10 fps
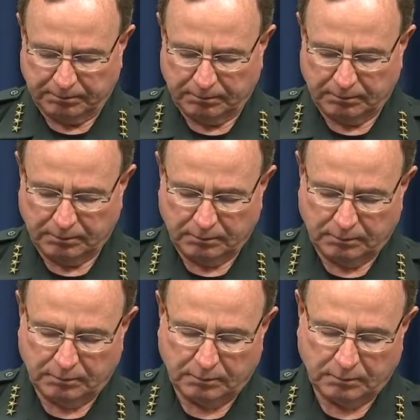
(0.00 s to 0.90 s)

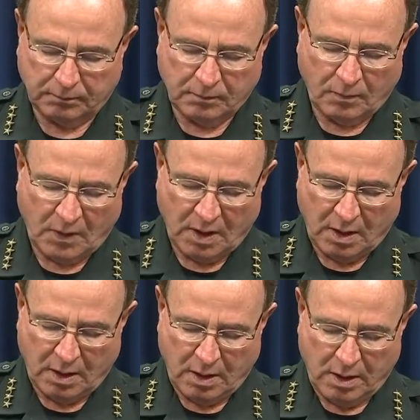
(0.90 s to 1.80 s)

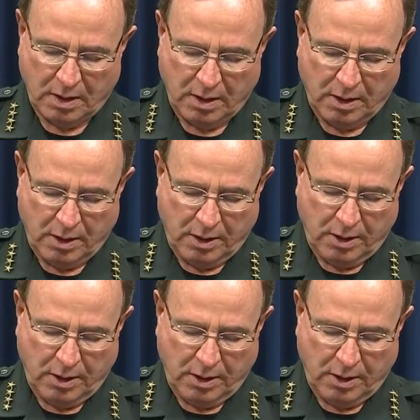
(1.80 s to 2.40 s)
Nobody speaks.